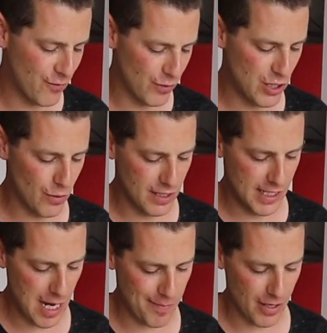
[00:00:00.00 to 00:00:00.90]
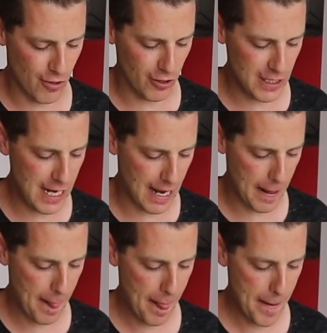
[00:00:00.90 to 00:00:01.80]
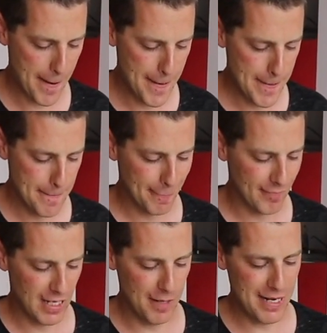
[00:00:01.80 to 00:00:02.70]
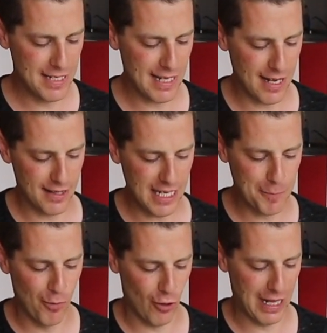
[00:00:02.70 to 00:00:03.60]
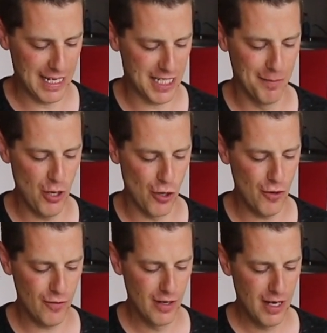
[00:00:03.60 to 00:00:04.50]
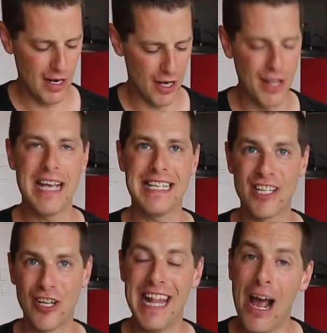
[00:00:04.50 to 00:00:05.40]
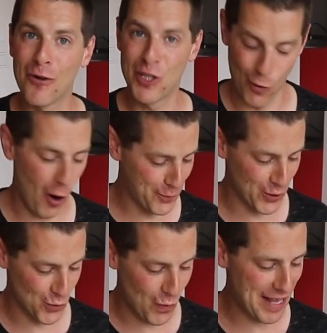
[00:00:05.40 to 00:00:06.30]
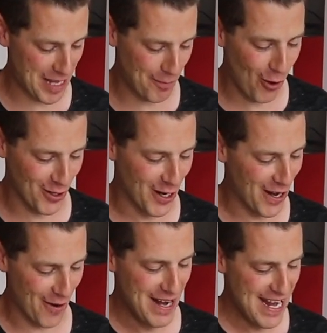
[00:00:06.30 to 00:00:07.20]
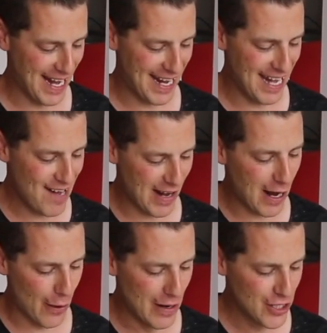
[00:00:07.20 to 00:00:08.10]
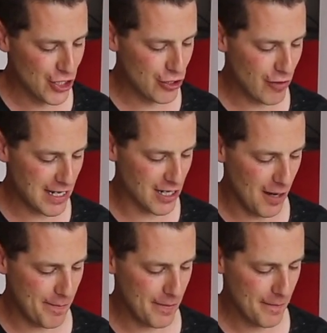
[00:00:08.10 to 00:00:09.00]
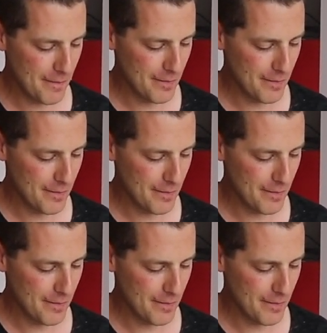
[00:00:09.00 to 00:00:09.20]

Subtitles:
if we do a zip across here? It means that this ball has to move, and there's actually now 2 options where that ball can go. It can either go straight up,